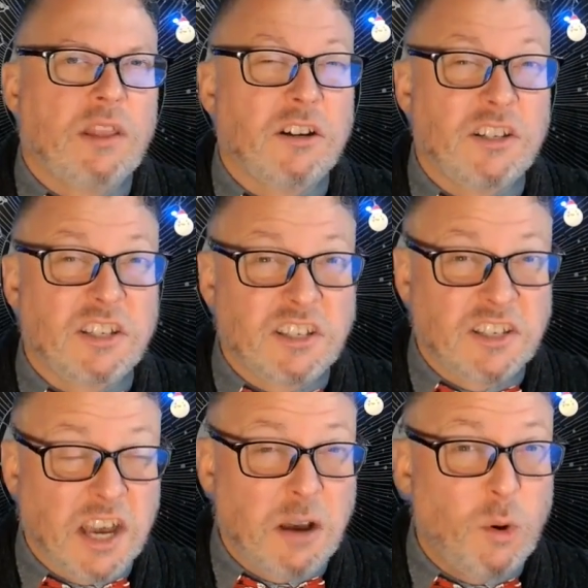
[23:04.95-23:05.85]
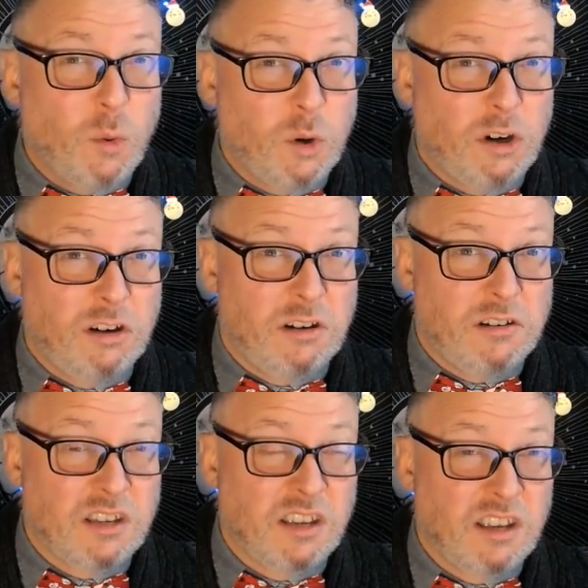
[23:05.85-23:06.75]
there's some
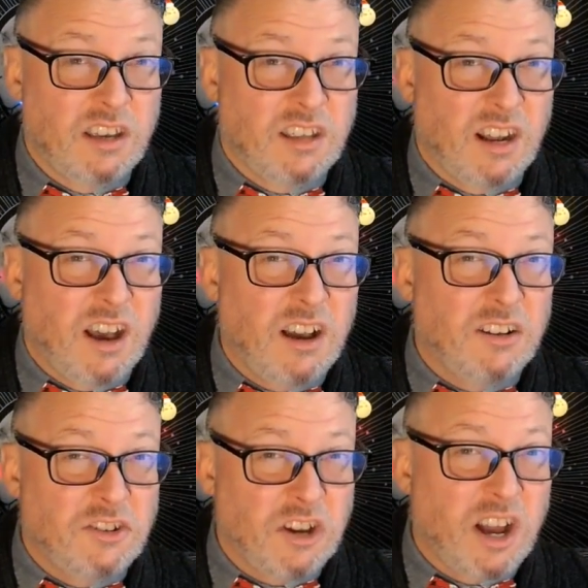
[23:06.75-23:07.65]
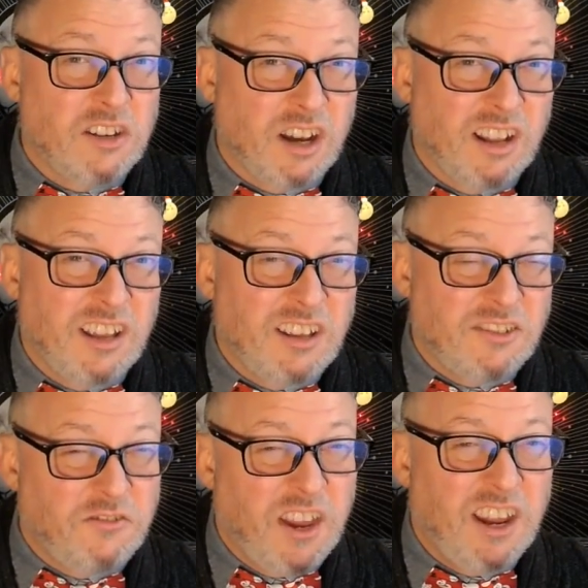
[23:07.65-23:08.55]
words that Uncle Johnjohn,
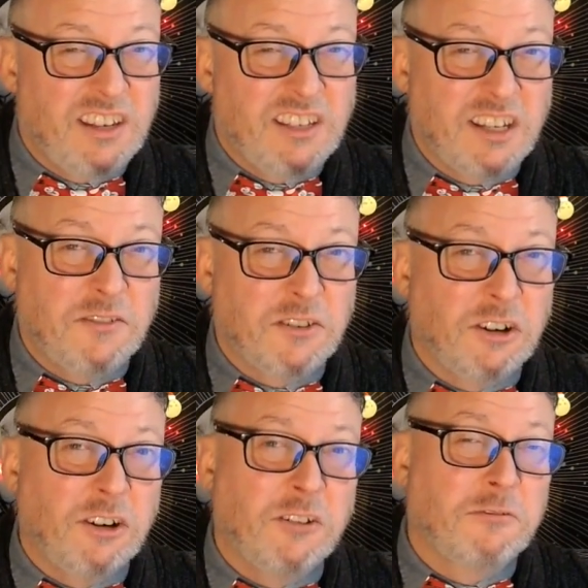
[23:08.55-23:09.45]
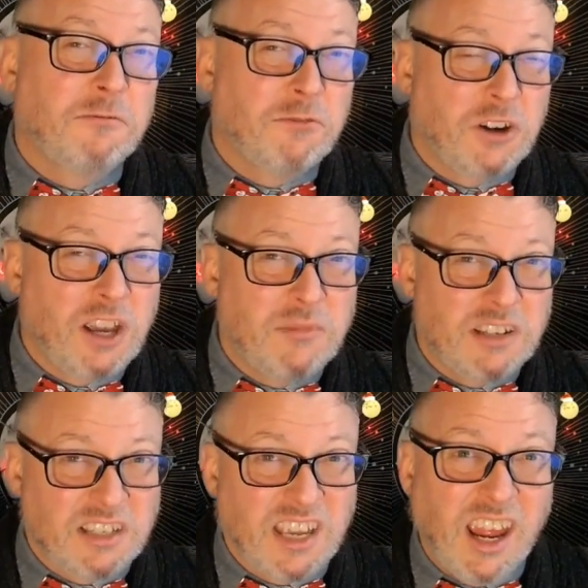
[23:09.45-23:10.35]
it's very difficult for him
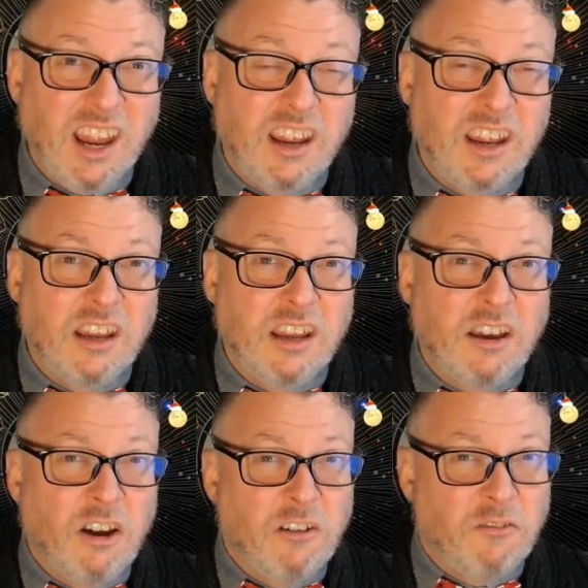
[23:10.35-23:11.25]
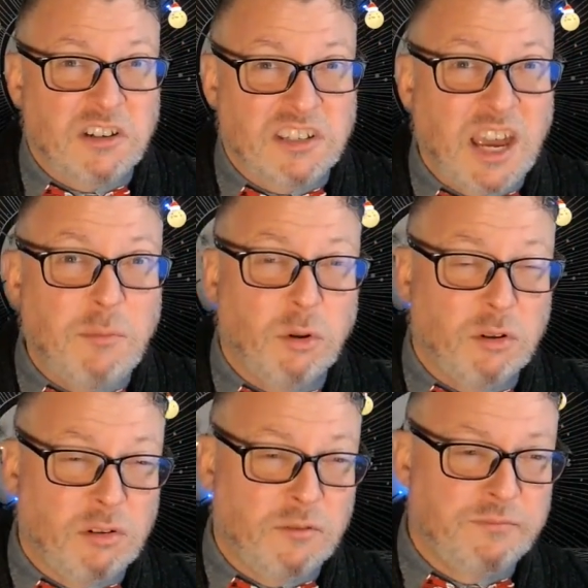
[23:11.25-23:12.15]
to say. For
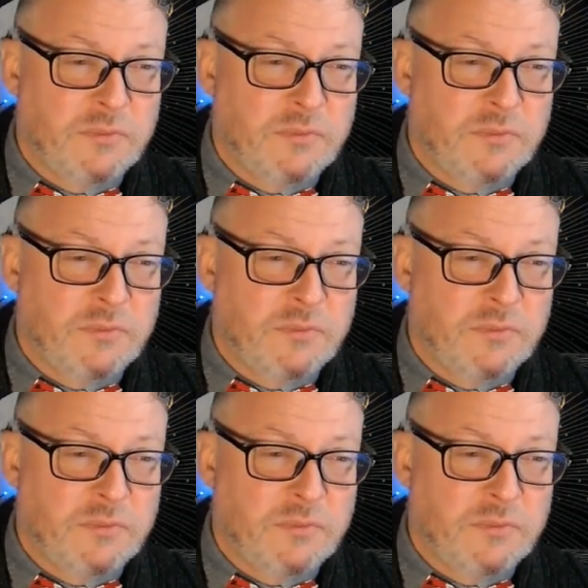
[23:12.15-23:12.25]
example,